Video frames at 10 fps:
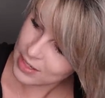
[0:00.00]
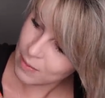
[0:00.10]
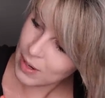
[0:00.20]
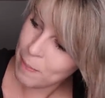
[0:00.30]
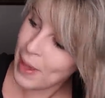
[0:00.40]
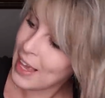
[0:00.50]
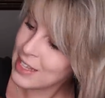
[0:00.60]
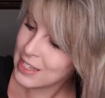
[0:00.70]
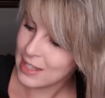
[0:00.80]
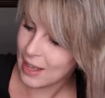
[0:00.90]
that somebody
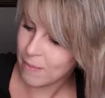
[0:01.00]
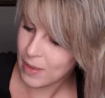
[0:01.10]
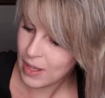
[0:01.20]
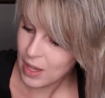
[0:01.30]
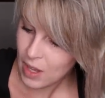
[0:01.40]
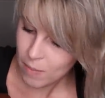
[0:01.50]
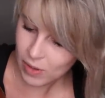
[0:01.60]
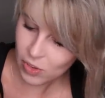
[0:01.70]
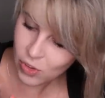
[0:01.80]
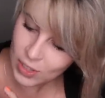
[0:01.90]
painted them.
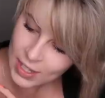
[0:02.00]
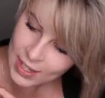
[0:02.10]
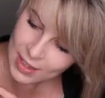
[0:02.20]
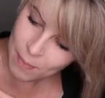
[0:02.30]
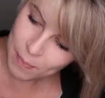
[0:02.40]
But looking at the